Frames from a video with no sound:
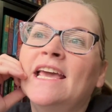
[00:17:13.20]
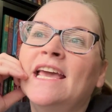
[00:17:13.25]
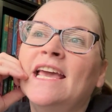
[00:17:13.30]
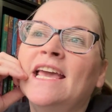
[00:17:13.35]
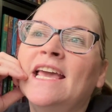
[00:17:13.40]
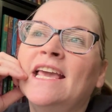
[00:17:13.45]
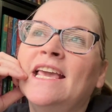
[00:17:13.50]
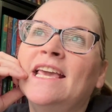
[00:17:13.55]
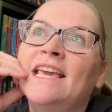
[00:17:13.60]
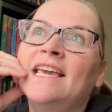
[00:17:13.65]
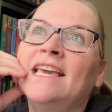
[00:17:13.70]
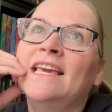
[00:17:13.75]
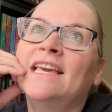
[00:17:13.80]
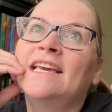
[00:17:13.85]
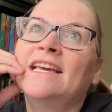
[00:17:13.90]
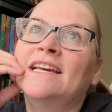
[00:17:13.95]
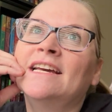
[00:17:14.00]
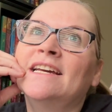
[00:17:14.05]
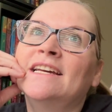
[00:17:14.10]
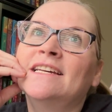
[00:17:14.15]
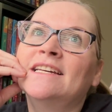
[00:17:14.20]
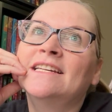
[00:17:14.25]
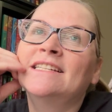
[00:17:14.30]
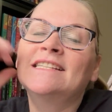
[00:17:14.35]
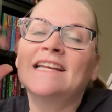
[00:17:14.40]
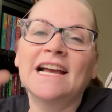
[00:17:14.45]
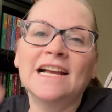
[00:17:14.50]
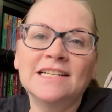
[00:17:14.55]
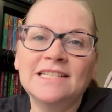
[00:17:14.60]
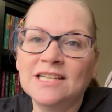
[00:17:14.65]
he is
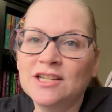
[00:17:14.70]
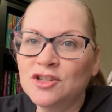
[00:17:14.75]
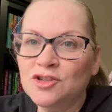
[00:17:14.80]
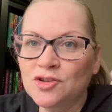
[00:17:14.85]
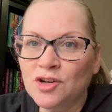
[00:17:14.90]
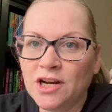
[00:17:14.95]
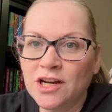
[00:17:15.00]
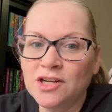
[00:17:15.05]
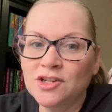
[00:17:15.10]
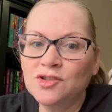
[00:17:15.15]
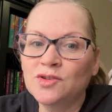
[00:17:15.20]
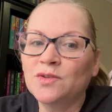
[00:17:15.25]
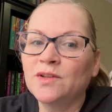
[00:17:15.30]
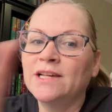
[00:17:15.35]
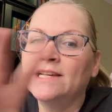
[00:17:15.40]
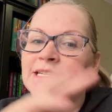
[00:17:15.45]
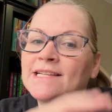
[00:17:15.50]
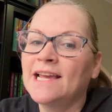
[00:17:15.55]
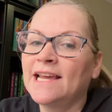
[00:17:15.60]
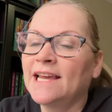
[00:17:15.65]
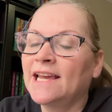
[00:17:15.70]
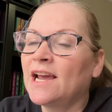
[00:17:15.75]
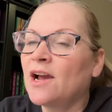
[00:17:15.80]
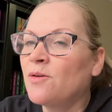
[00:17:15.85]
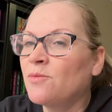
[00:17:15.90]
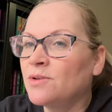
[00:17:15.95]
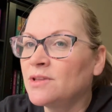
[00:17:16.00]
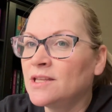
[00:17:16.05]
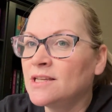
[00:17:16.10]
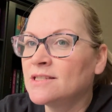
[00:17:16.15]
acting strange, so he's hanging out
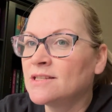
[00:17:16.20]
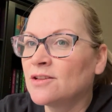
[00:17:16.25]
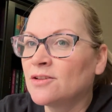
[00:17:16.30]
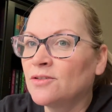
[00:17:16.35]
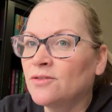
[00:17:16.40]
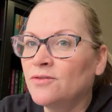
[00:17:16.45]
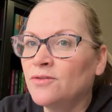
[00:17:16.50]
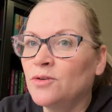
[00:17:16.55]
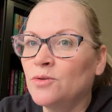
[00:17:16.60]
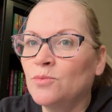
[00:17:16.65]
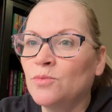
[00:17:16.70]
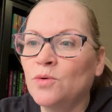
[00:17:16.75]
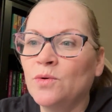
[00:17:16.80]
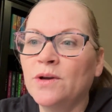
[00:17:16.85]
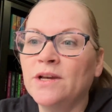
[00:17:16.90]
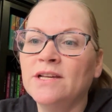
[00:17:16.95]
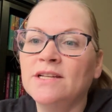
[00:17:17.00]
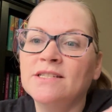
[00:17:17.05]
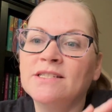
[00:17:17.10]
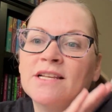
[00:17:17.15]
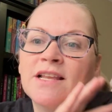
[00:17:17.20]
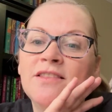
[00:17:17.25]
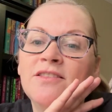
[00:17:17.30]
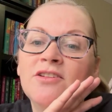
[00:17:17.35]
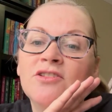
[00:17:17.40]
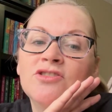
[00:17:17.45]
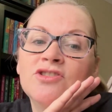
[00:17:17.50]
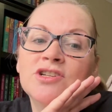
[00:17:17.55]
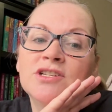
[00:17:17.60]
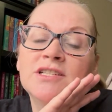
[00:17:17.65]
with these other few boys, and
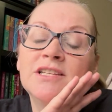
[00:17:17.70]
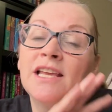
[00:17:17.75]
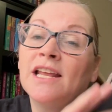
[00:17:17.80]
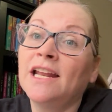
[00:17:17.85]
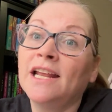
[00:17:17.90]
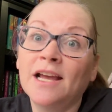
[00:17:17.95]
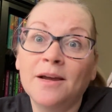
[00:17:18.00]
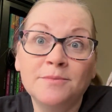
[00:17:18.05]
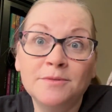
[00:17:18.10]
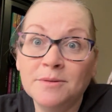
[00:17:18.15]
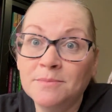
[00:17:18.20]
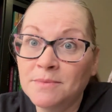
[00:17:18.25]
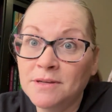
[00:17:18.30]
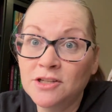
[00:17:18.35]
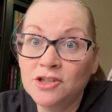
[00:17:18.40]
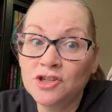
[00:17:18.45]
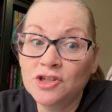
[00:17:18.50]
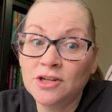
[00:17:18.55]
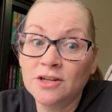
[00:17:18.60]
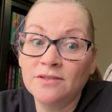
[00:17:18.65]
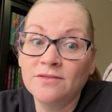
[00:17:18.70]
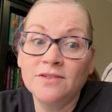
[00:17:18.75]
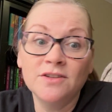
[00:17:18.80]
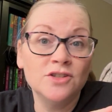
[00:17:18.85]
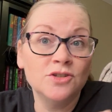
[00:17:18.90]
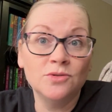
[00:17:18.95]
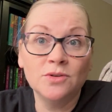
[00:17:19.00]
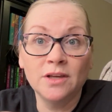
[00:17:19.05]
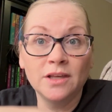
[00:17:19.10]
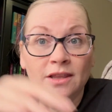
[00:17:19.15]
they're just getting up to mischief and
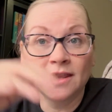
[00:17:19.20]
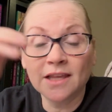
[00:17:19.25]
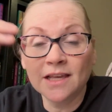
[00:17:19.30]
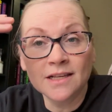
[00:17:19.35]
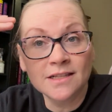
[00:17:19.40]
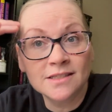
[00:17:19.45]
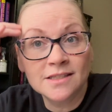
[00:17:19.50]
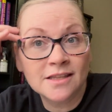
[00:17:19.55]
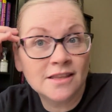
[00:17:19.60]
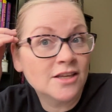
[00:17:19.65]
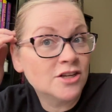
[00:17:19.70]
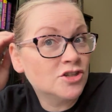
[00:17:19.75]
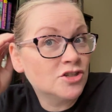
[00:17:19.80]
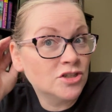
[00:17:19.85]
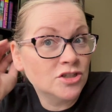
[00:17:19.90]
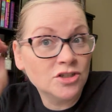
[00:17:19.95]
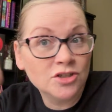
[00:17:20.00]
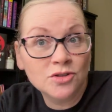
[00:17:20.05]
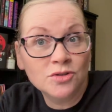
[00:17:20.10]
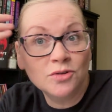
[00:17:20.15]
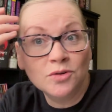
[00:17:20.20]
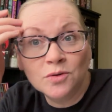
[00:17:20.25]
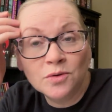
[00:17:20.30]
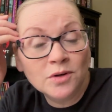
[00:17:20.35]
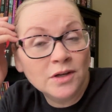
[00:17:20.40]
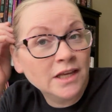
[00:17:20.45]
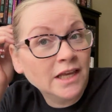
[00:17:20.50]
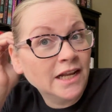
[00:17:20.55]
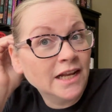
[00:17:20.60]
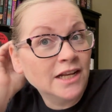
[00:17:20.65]
doing things that they shouldn't do
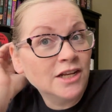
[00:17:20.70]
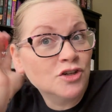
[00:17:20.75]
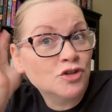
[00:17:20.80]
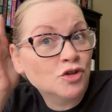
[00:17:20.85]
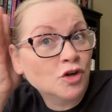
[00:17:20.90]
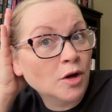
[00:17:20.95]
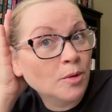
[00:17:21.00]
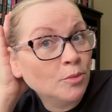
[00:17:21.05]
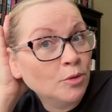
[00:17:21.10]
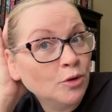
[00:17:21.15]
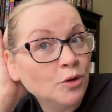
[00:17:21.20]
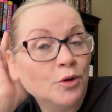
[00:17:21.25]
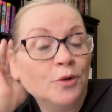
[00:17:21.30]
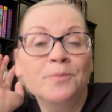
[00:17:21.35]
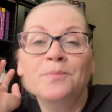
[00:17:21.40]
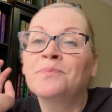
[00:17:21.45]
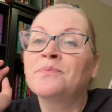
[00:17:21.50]
and getting in trouble.